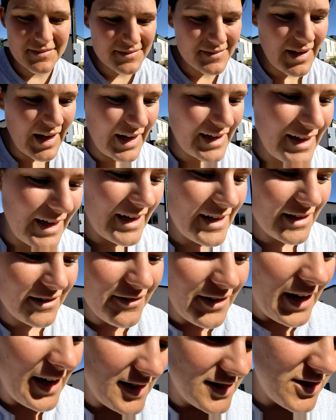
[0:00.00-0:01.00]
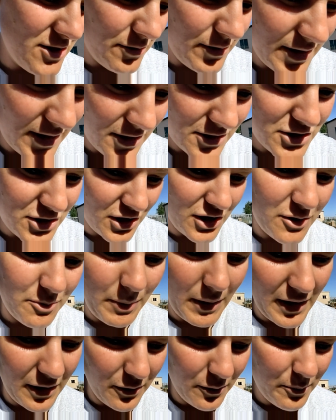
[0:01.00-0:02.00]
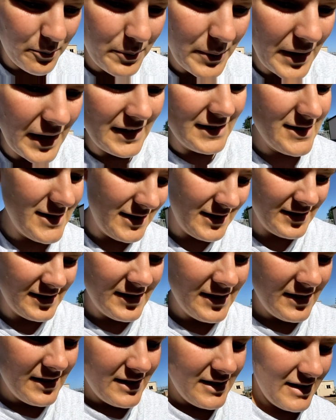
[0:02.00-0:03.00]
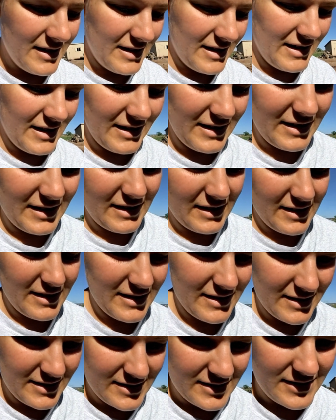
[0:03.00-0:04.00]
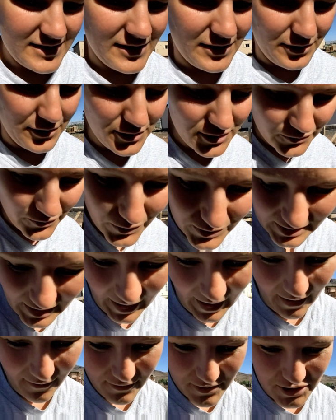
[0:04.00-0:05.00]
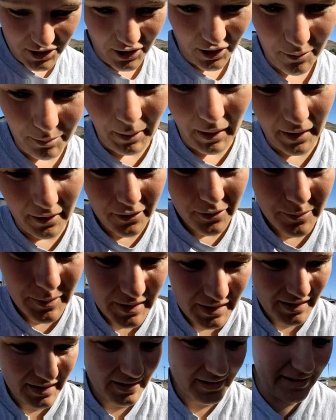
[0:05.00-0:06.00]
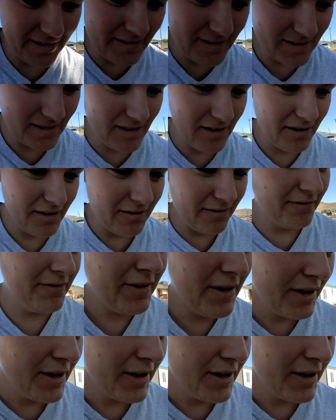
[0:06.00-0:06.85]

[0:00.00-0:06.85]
I kind of hate showing our junk pile, but it is useful to have a junk pile because of